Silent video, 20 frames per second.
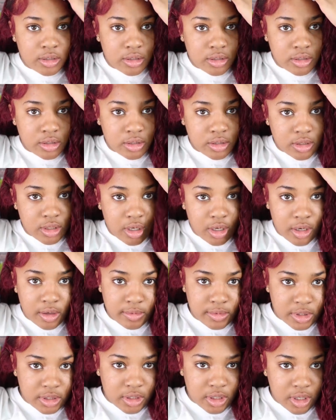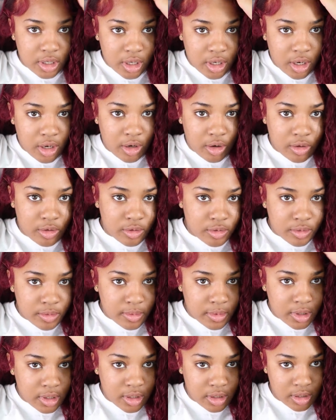So I'm just gonna
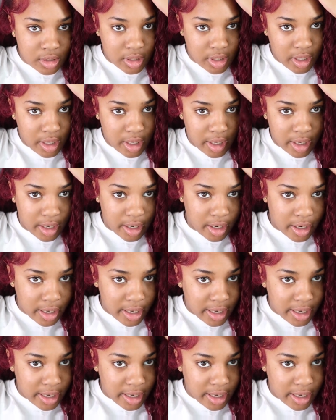comb the hair.